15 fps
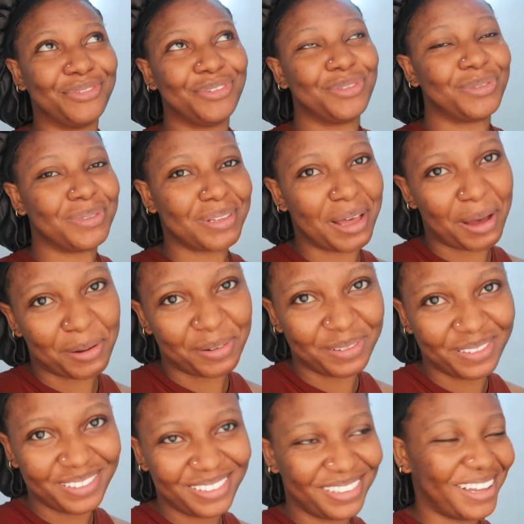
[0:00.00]
views
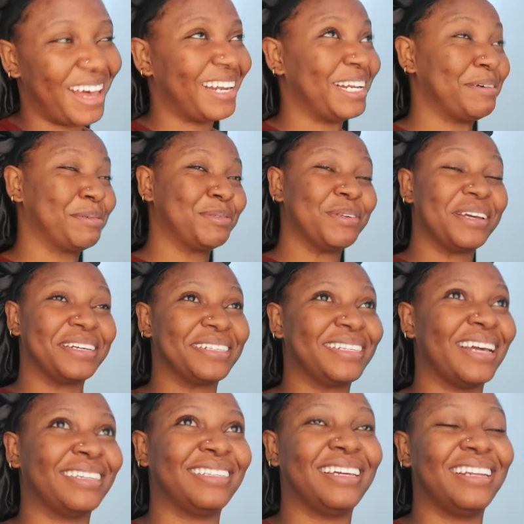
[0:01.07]
now, and I'm so
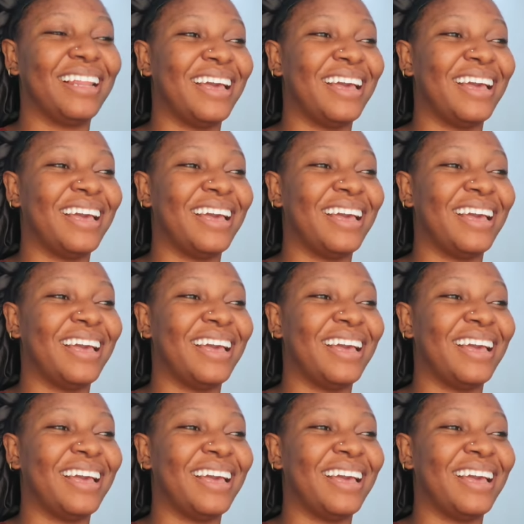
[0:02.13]
excited.